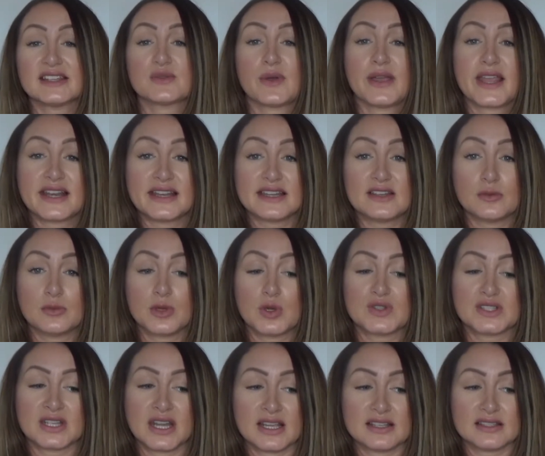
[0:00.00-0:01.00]
so I ended up
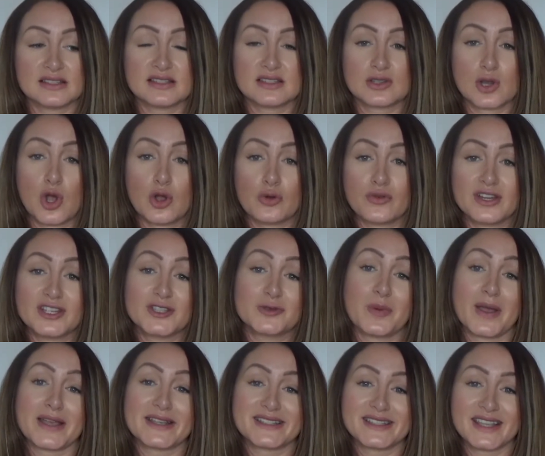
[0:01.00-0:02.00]
using it as a storage
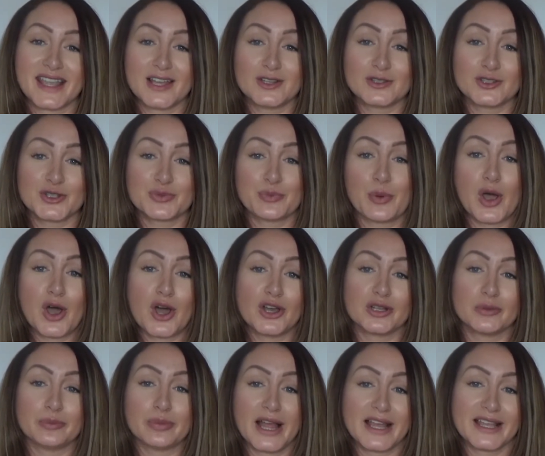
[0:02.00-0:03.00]
basket and just put
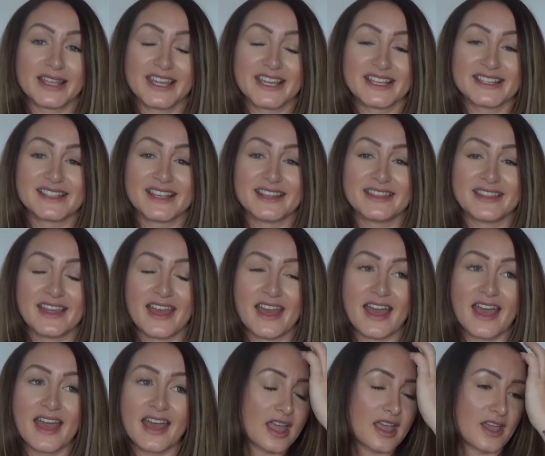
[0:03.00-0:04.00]
all the blankets in
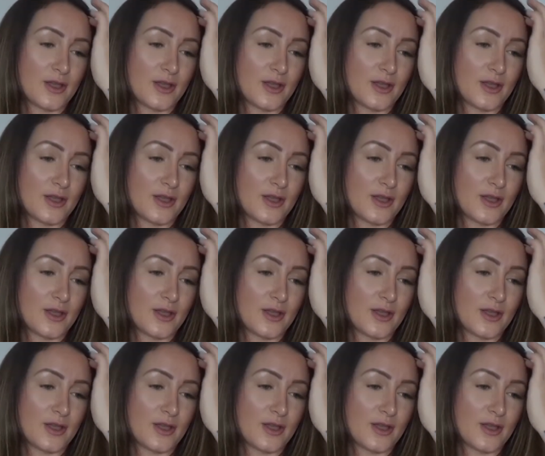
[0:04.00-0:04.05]
there,